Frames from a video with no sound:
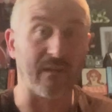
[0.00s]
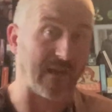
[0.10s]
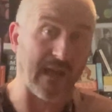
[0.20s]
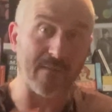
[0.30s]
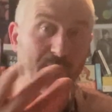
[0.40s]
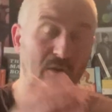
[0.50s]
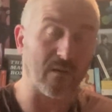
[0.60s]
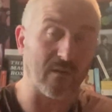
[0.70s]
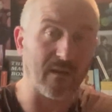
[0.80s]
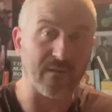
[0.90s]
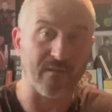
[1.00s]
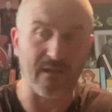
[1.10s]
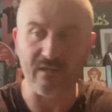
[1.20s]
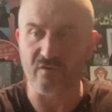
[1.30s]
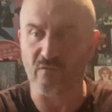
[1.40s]
Edinburgh
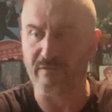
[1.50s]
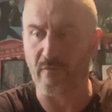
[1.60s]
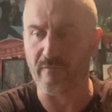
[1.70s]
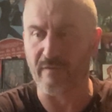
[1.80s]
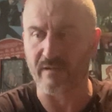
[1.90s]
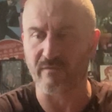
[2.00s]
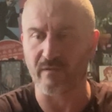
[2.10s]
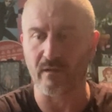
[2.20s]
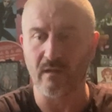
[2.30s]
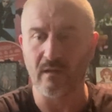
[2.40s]
International Film Festival.